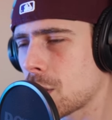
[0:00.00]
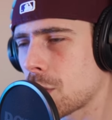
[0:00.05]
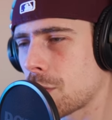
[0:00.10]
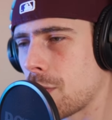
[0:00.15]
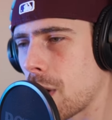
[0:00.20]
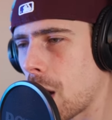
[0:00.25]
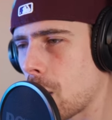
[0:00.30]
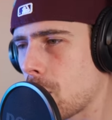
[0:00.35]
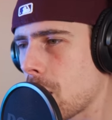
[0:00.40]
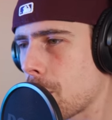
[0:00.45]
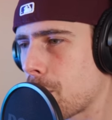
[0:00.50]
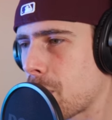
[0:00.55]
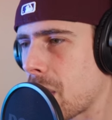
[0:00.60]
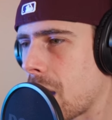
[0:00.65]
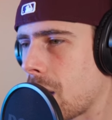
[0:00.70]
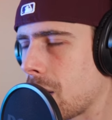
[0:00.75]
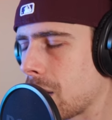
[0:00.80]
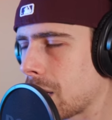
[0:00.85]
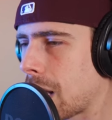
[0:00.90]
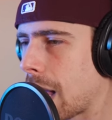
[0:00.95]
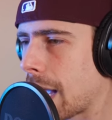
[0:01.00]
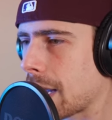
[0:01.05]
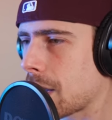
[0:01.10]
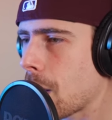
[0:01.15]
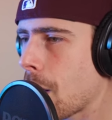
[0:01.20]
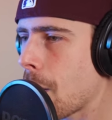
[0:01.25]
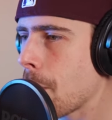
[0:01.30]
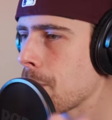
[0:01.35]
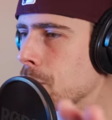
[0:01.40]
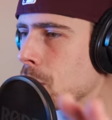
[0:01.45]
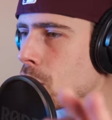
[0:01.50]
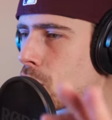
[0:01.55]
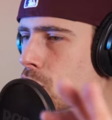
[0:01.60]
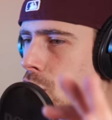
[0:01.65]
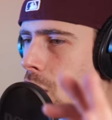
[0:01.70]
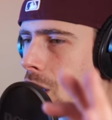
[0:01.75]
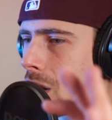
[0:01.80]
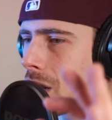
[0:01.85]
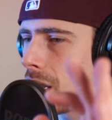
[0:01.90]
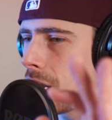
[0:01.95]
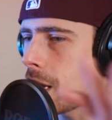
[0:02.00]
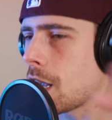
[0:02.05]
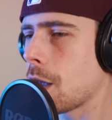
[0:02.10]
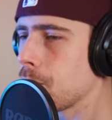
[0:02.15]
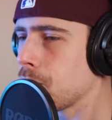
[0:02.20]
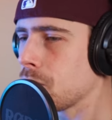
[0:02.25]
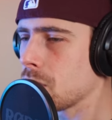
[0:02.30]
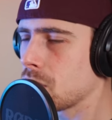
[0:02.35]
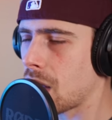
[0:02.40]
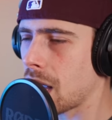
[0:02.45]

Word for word: it's very apparent like suddenly